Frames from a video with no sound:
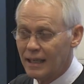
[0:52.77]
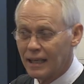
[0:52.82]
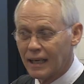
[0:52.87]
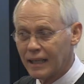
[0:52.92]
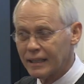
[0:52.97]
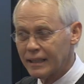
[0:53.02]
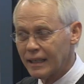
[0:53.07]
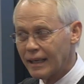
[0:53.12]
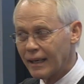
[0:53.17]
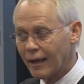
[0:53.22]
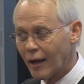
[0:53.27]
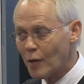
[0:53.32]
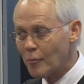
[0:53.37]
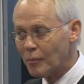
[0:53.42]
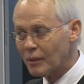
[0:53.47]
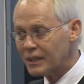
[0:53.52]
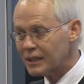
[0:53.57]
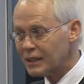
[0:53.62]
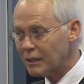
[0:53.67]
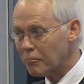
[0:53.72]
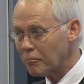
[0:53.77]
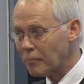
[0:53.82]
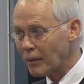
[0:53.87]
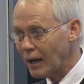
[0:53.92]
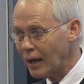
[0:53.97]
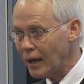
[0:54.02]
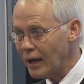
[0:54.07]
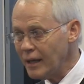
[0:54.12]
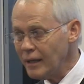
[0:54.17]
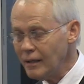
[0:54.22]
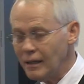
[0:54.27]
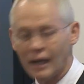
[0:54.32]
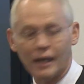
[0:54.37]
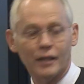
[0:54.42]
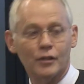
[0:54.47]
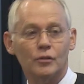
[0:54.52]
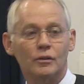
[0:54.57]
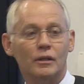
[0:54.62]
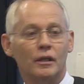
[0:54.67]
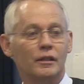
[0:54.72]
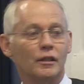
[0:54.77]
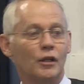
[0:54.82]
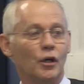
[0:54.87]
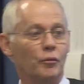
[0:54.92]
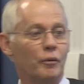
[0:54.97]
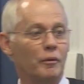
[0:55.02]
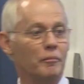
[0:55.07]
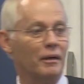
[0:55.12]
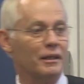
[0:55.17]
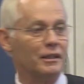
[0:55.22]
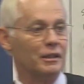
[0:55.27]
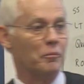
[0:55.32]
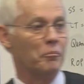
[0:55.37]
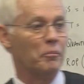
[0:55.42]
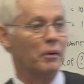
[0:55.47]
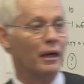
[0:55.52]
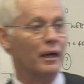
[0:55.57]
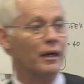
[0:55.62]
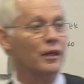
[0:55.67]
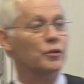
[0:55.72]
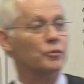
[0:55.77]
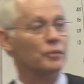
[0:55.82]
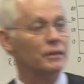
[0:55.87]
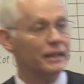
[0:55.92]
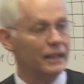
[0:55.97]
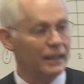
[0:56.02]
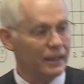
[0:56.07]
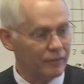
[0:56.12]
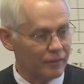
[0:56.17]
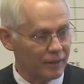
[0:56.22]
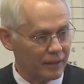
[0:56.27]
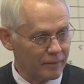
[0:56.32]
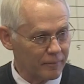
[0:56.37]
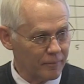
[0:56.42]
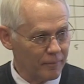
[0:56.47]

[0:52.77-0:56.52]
Unreliable supply, I do not know when my suppliers will deliver.